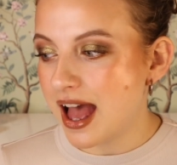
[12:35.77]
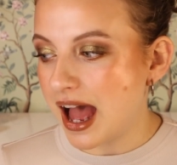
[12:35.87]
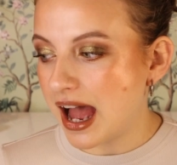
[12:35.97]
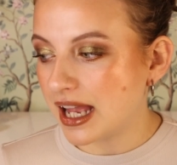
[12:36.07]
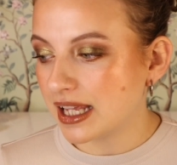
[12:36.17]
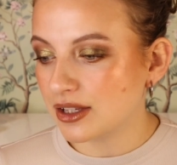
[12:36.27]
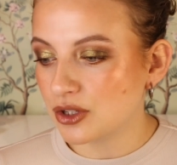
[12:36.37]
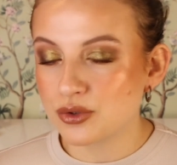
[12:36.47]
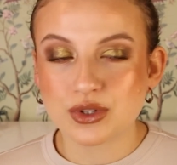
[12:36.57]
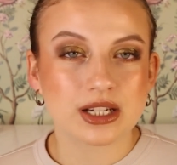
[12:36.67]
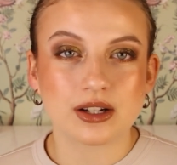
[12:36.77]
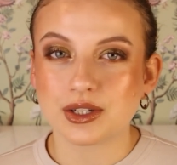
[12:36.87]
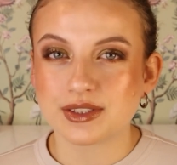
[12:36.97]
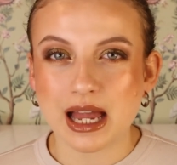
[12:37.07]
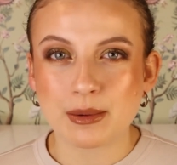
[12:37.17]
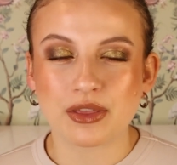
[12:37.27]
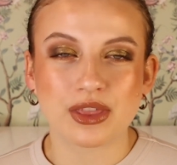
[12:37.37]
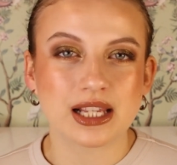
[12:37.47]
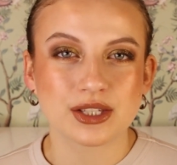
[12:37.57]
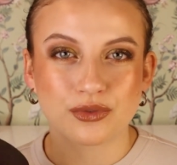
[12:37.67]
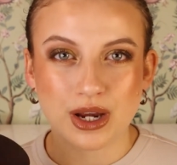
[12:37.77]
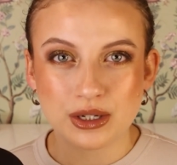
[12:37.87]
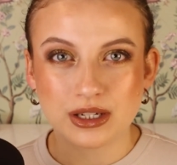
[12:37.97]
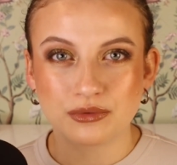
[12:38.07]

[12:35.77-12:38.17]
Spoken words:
I use it all the time. I think it's very